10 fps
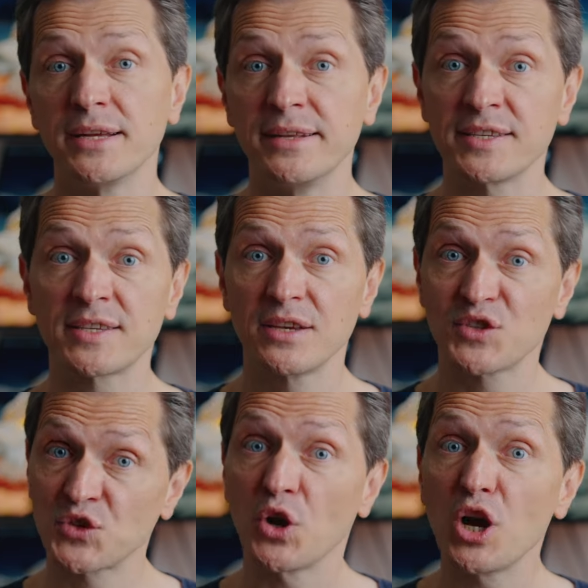This
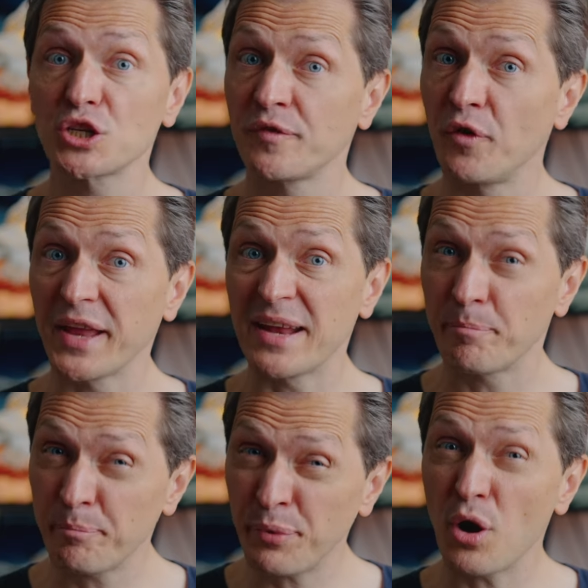search for that
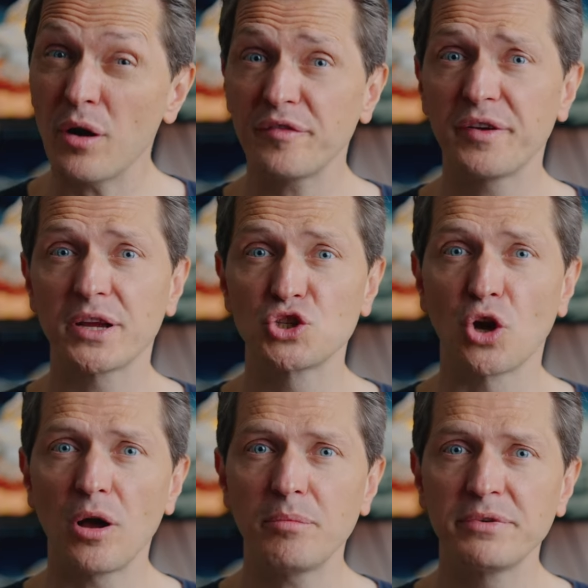perfect
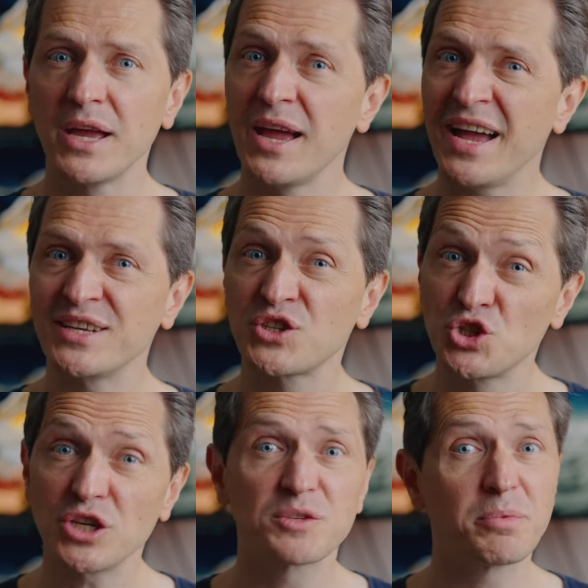job has
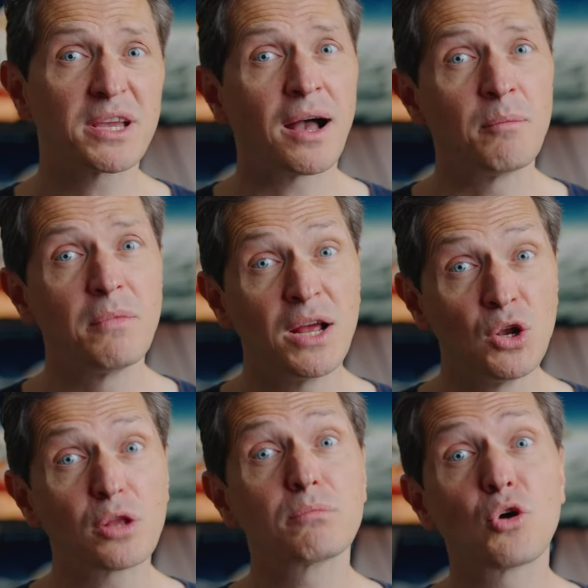just become a
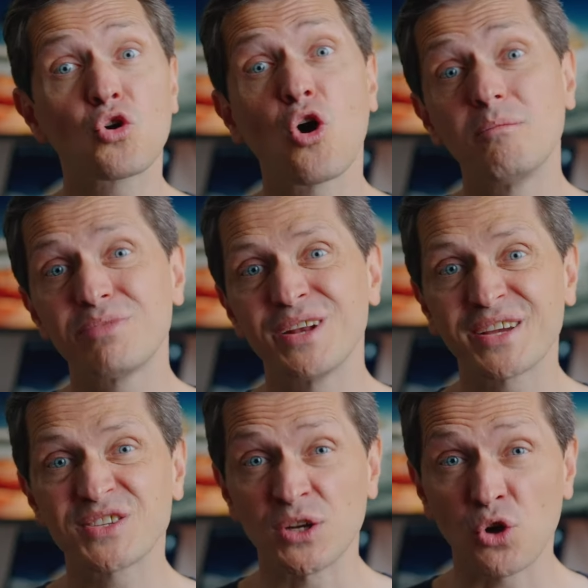lot more
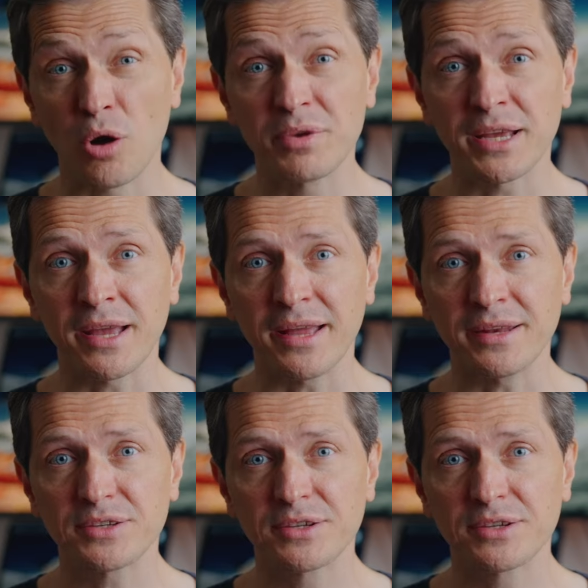complex and complicated.